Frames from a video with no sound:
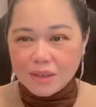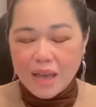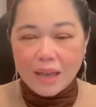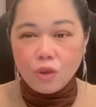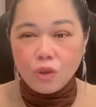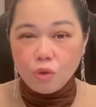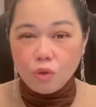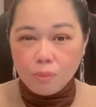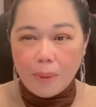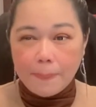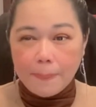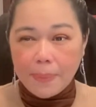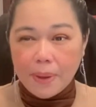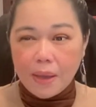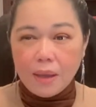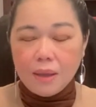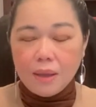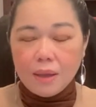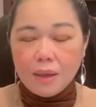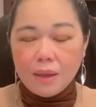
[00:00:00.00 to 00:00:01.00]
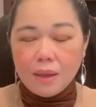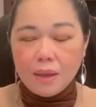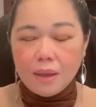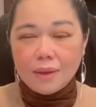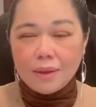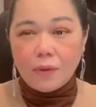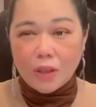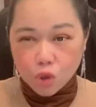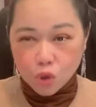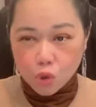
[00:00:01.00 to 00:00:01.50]
And you remember
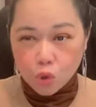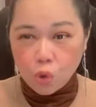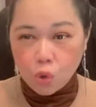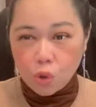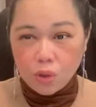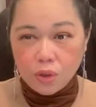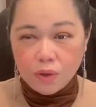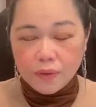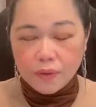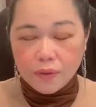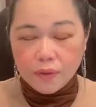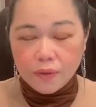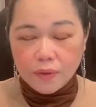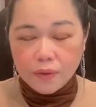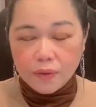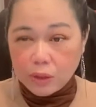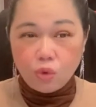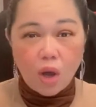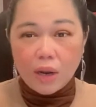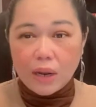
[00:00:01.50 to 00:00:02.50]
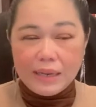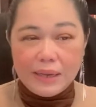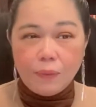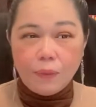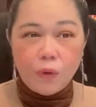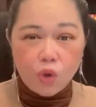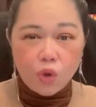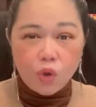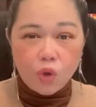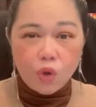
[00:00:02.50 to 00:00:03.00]
when school, they do not
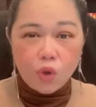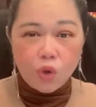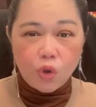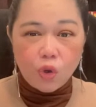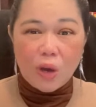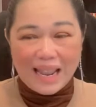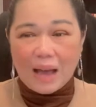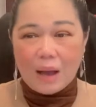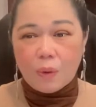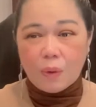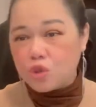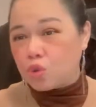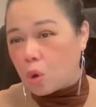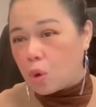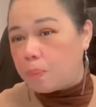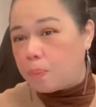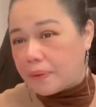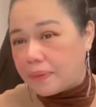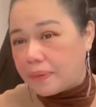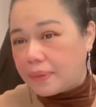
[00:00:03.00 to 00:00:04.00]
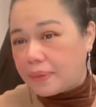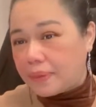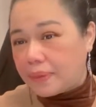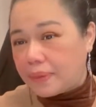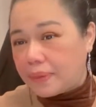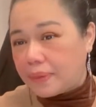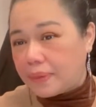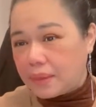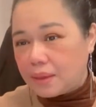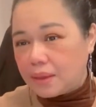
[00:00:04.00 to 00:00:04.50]
even allow us to open.
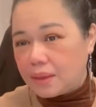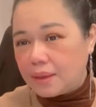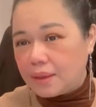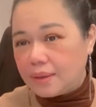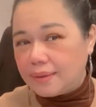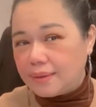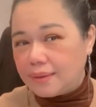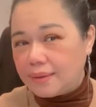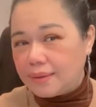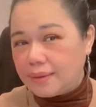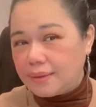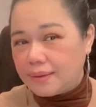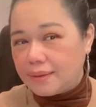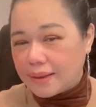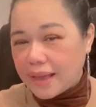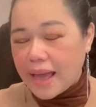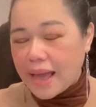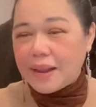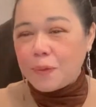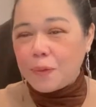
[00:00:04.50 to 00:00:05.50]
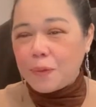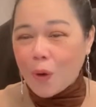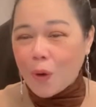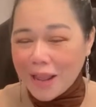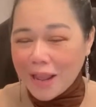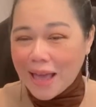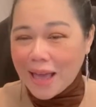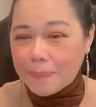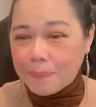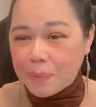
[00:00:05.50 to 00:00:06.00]
And
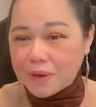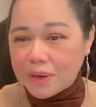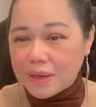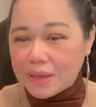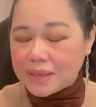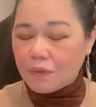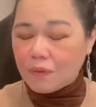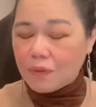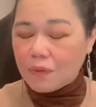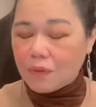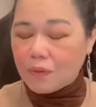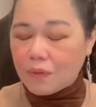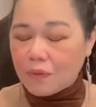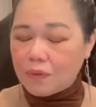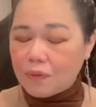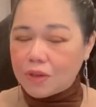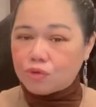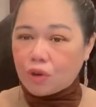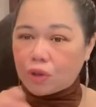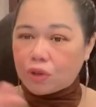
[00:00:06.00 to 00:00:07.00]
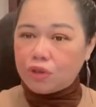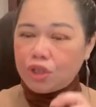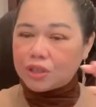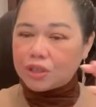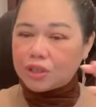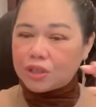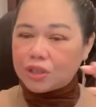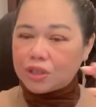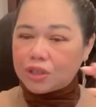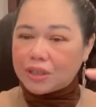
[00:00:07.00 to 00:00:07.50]
what happened is that when the
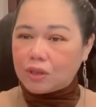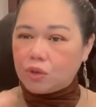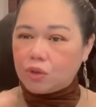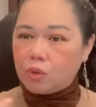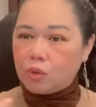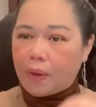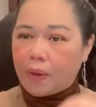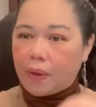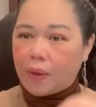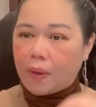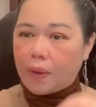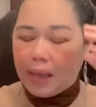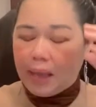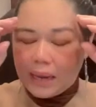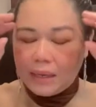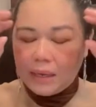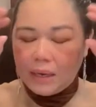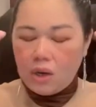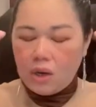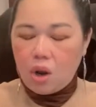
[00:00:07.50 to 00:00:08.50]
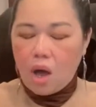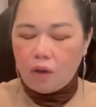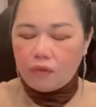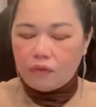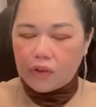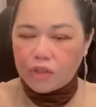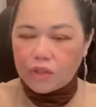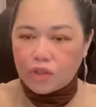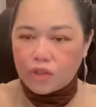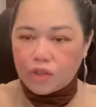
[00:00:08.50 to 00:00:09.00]
strategy start to work, and the law
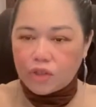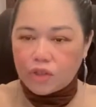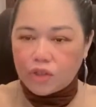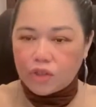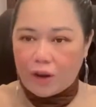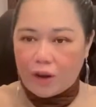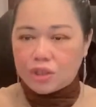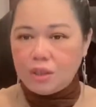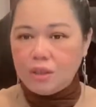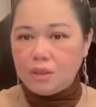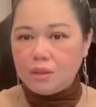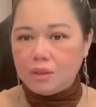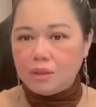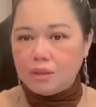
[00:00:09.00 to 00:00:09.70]
of attraction,